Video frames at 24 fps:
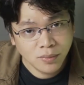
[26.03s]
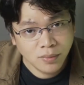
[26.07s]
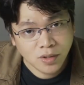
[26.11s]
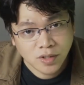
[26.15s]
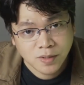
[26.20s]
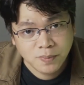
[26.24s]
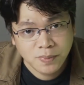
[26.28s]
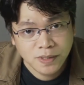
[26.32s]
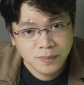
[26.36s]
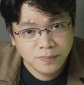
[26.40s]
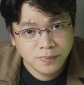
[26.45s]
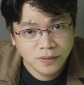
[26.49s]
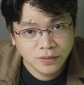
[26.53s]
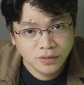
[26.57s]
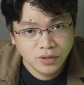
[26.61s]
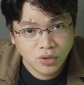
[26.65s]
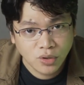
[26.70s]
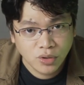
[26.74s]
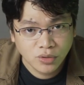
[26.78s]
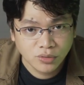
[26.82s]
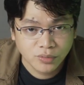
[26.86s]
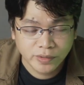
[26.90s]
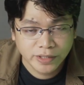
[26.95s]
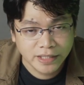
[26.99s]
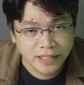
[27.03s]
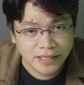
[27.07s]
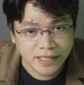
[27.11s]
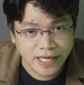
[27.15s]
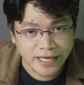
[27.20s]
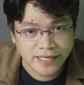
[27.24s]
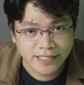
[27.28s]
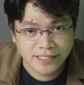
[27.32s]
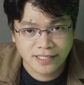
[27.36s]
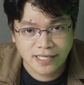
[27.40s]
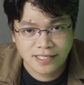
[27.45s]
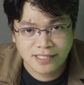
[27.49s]
Most people don't
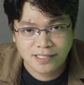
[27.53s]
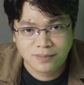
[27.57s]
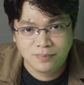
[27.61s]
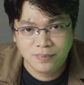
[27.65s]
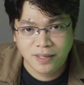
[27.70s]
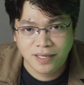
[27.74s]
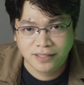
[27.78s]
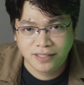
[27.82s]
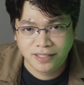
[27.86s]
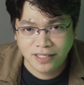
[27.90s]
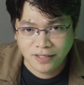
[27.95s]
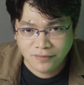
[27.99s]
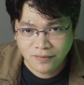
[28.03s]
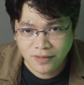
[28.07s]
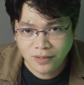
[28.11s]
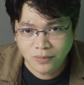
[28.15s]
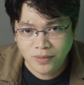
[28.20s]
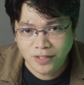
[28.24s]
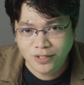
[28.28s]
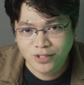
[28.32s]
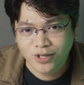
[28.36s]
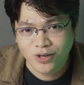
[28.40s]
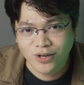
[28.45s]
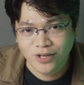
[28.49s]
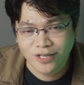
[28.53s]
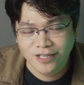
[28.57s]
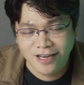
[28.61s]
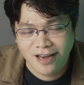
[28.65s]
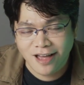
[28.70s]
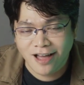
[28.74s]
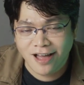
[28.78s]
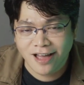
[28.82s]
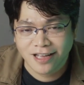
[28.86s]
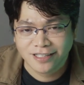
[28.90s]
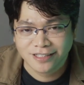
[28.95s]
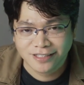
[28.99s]
realize this, but even when you're
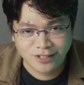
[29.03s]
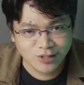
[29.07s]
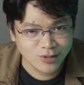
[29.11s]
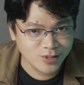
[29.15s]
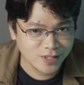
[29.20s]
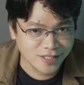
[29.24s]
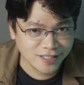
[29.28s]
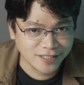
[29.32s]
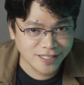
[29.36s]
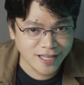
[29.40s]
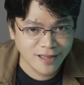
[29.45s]
not using